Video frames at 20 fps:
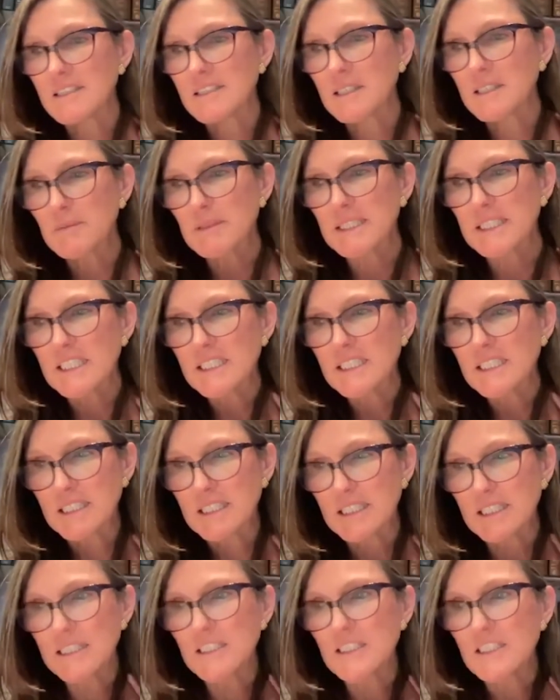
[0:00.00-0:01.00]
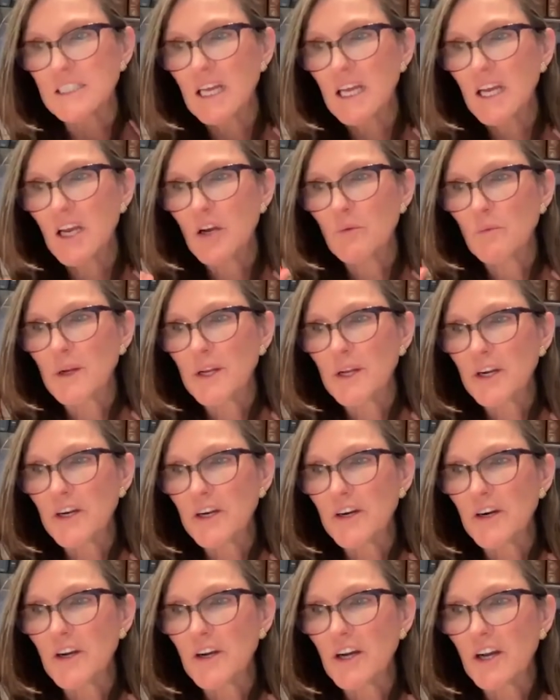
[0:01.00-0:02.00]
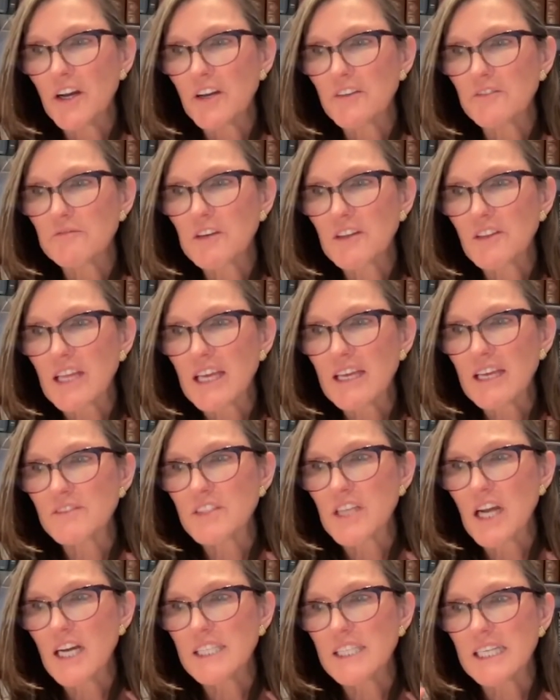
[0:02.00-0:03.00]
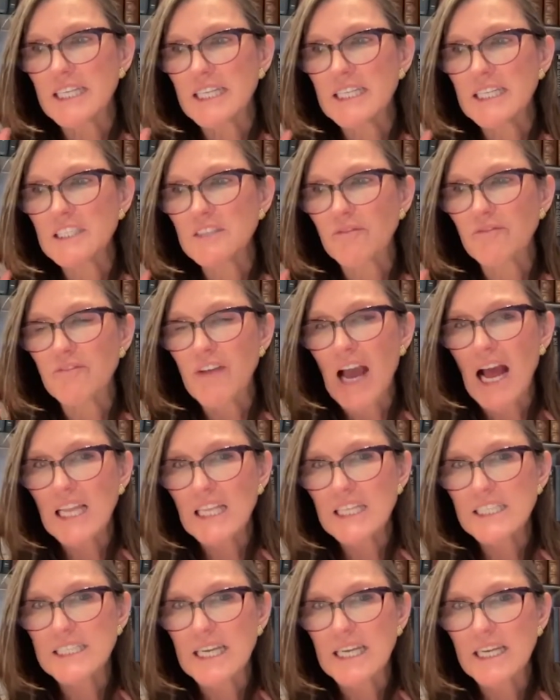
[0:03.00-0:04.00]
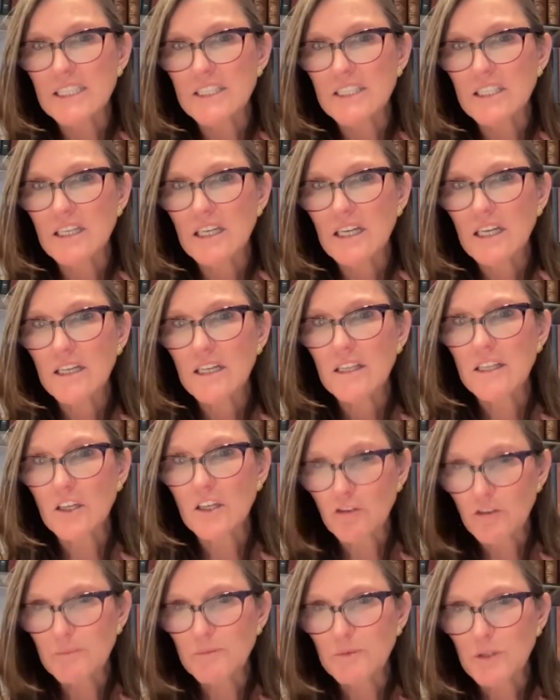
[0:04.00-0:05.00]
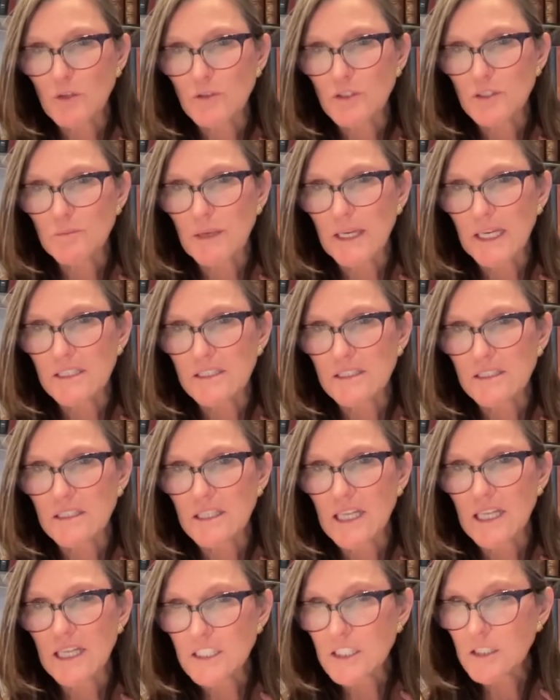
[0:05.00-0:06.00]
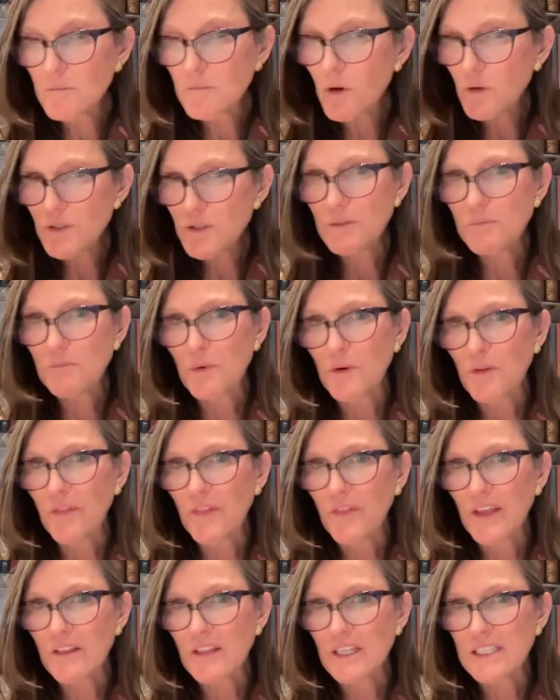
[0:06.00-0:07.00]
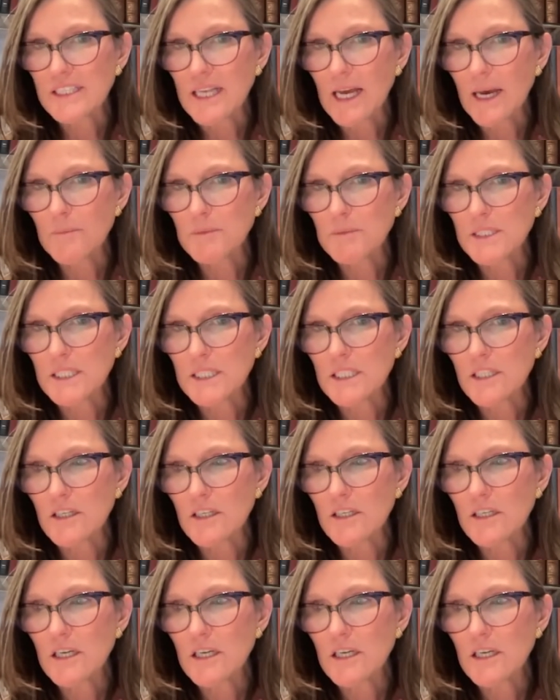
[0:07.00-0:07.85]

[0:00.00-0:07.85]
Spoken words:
CBDCs, where what they've done is validate the crypto space. That's the most important thing that's happened here.